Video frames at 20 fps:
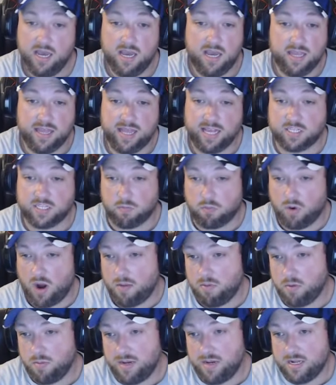That's a
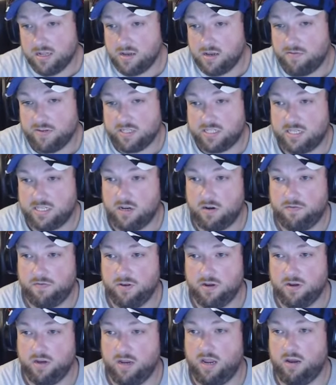problem in and of itself,
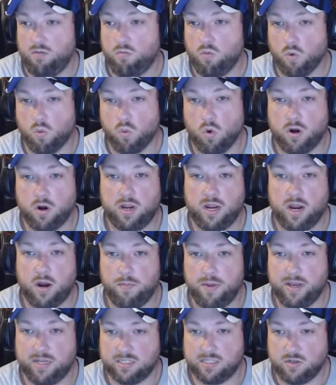and we're working our
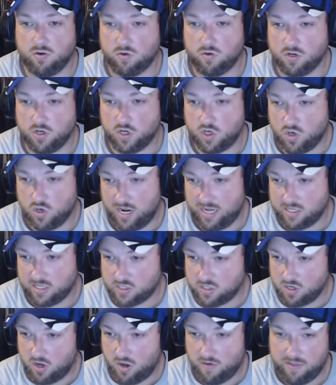best in order to try and
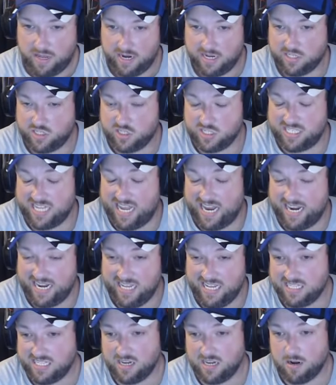solve that. It's just not
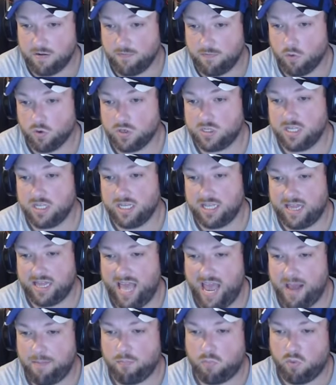easy, and unfortunately
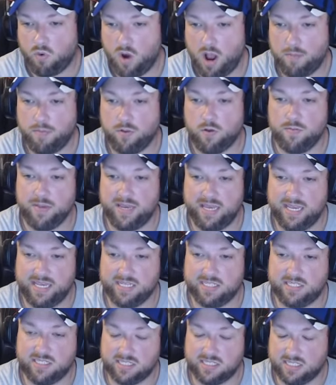that problem
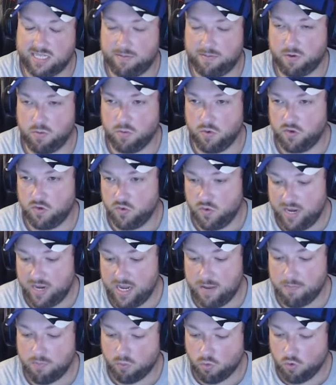is susceptible to
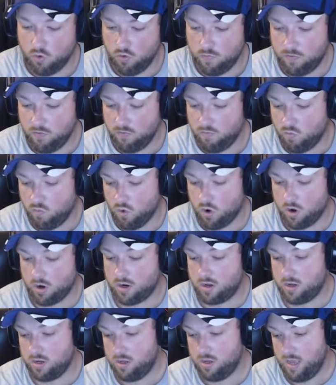any proof of
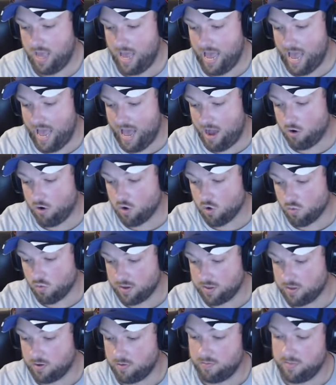work
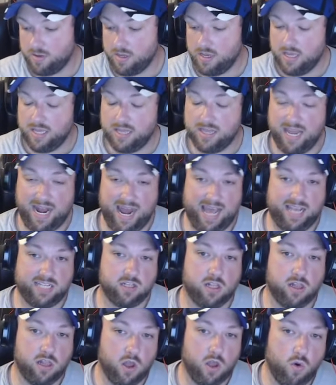algorithm that has
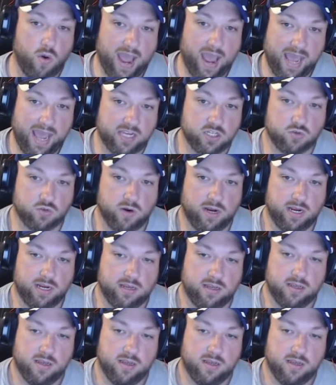a low hash rate.